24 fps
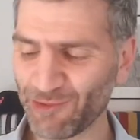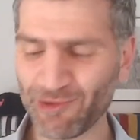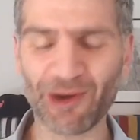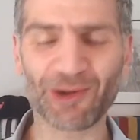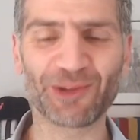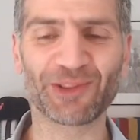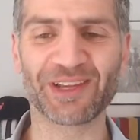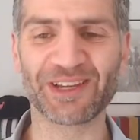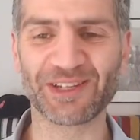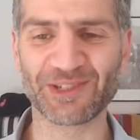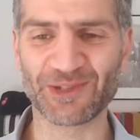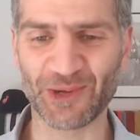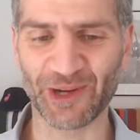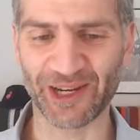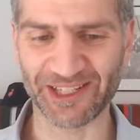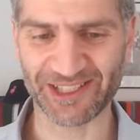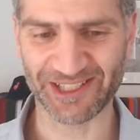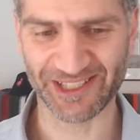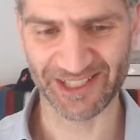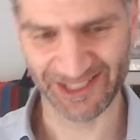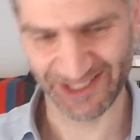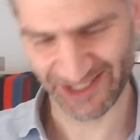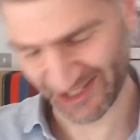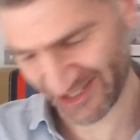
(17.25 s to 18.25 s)
wrote these
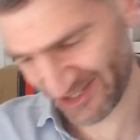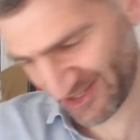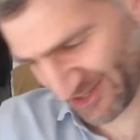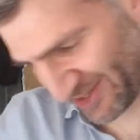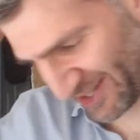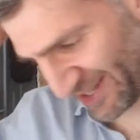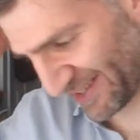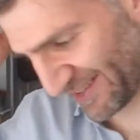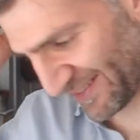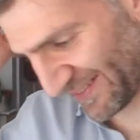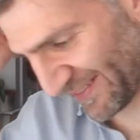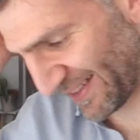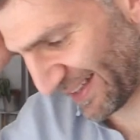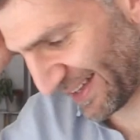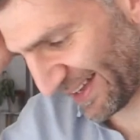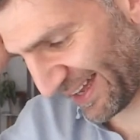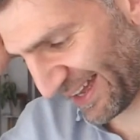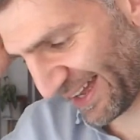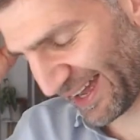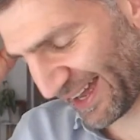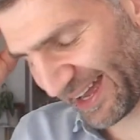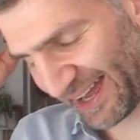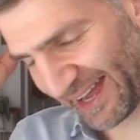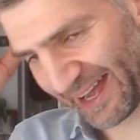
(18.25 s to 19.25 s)
questions, Joshua?
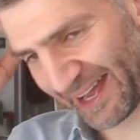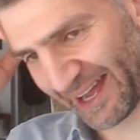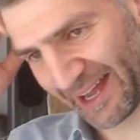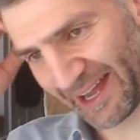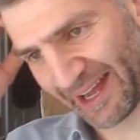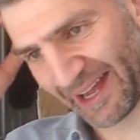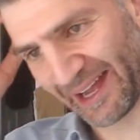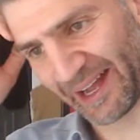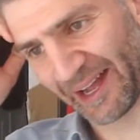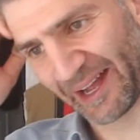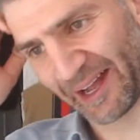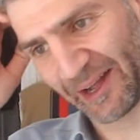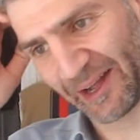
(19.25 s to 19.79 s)
Uh,